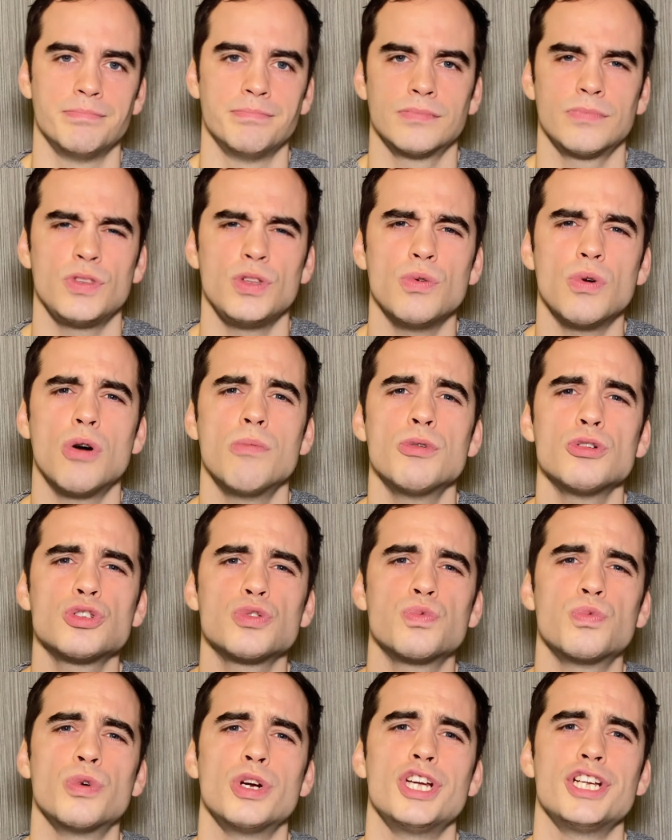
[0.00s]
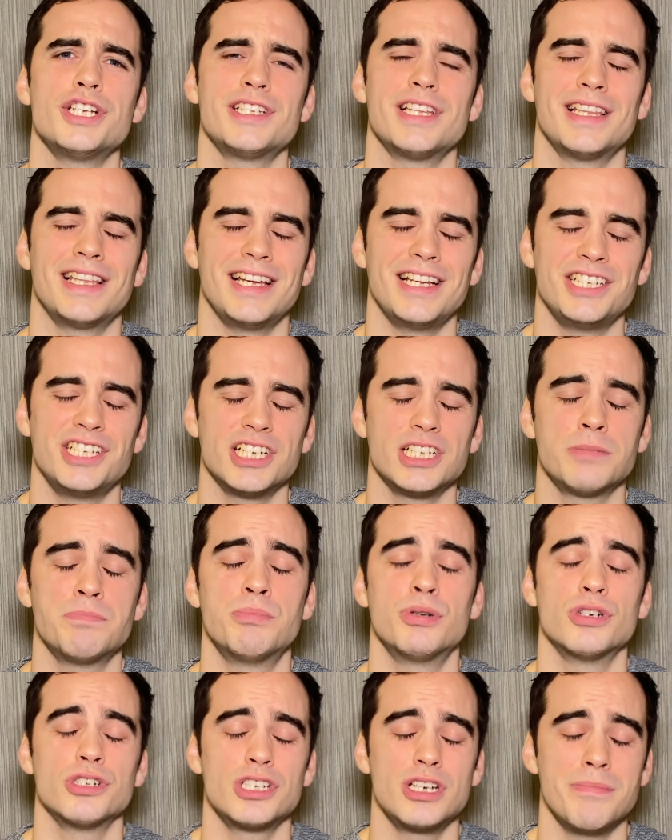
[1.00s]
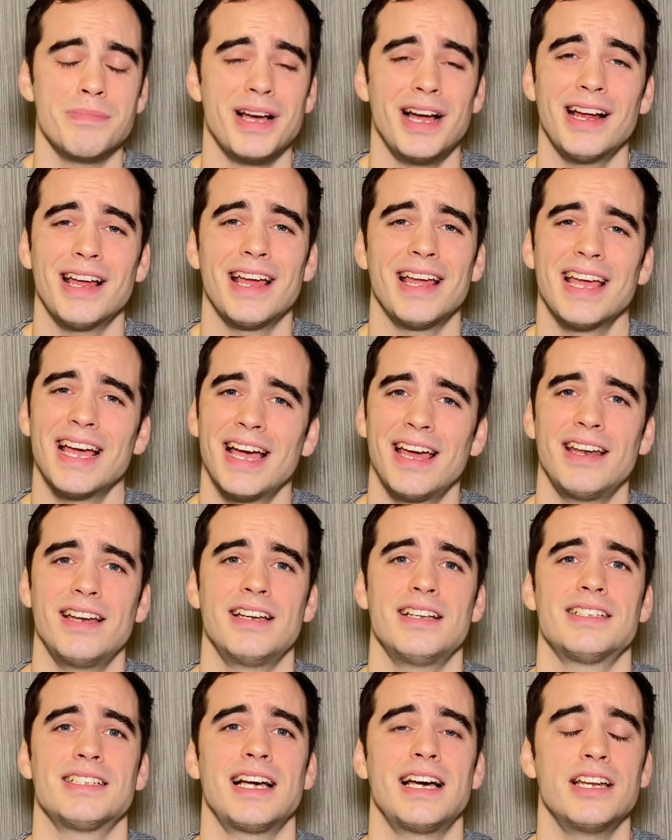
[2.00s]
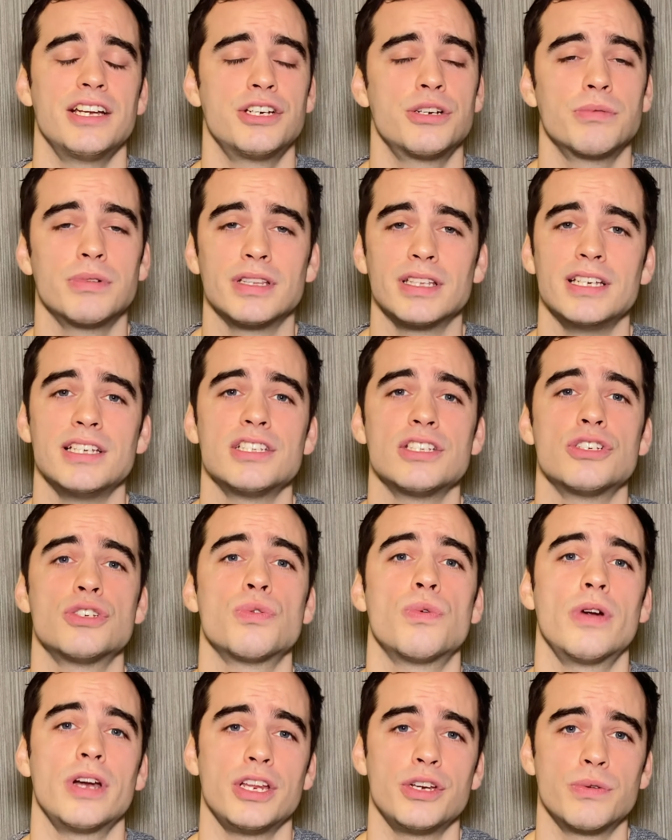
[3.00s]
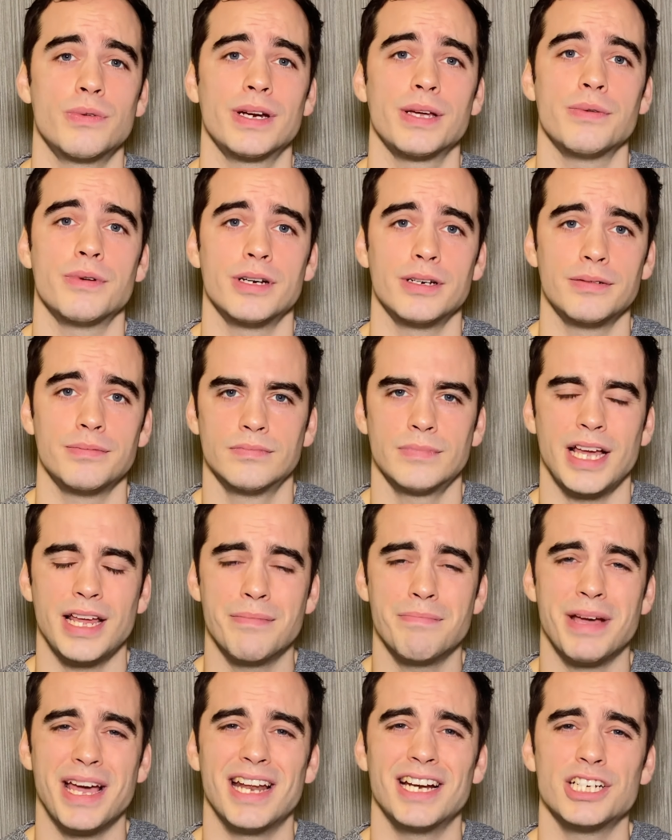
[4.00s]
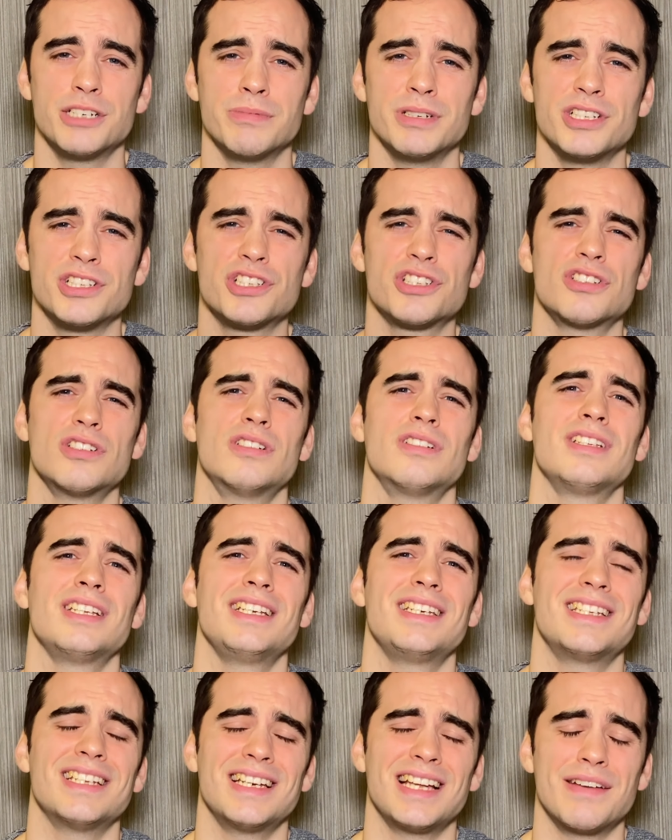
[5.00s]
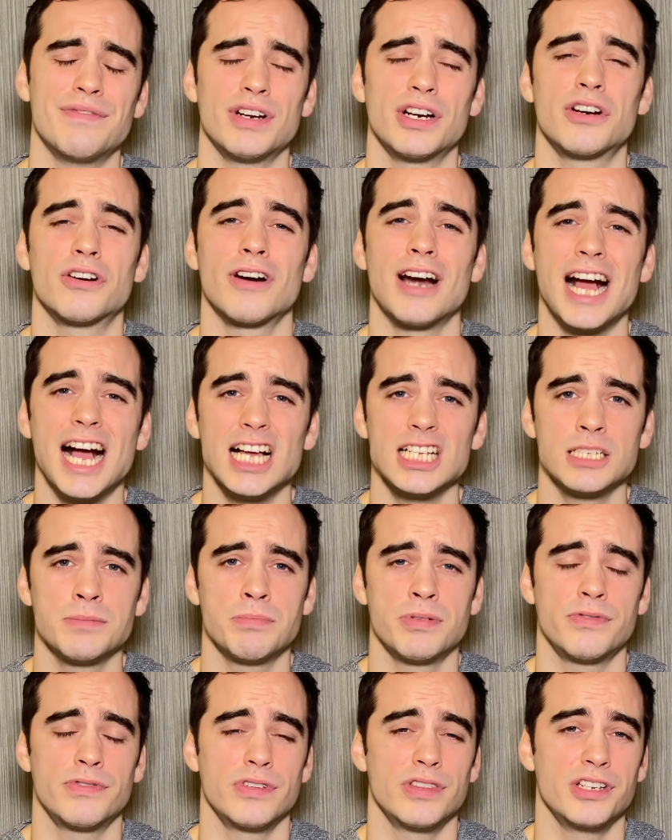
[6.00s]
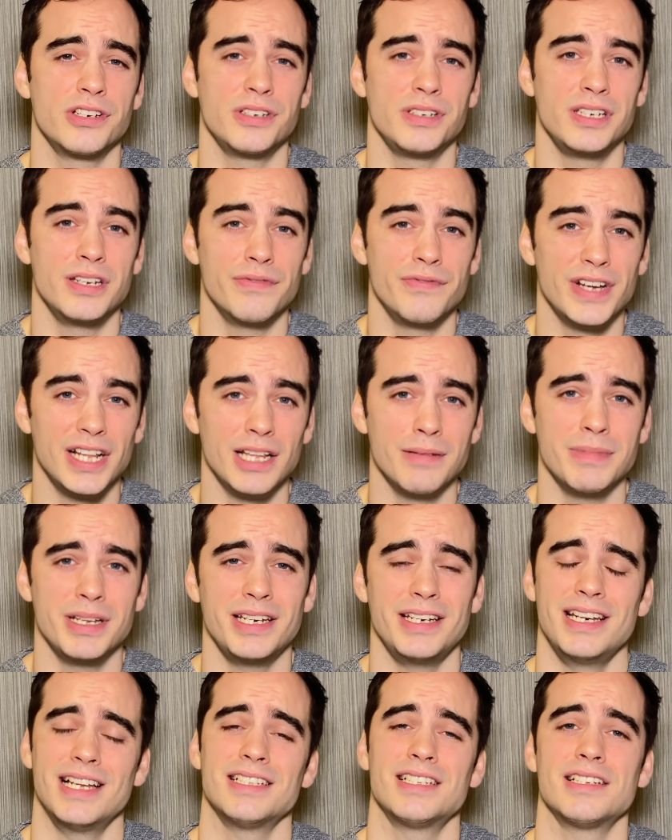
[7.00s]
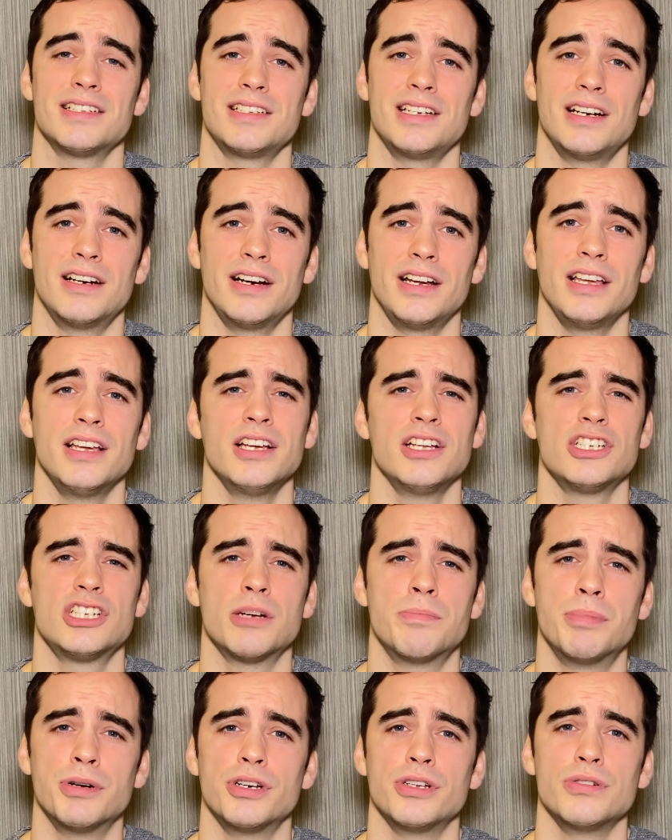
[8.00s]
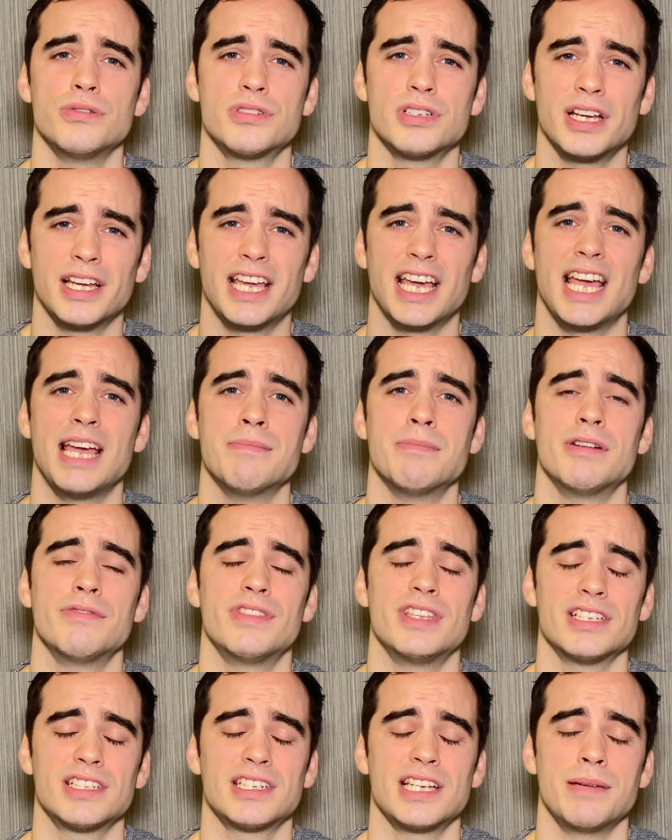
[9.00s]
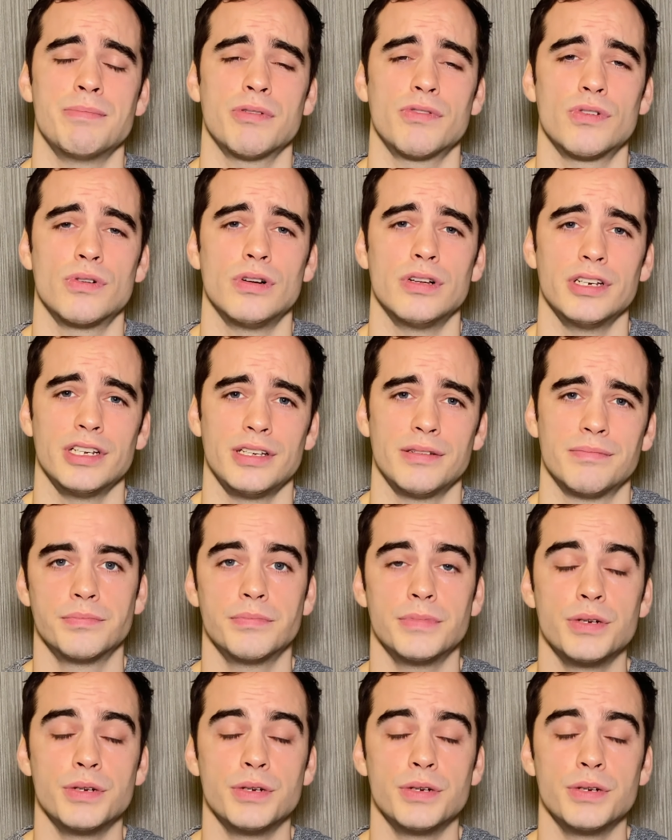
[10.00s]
You almost wish that they had just pushed it back again and decided to release in 2021. And management certainly didn't have a grasp for the development necessary to produce a game of this type of quality.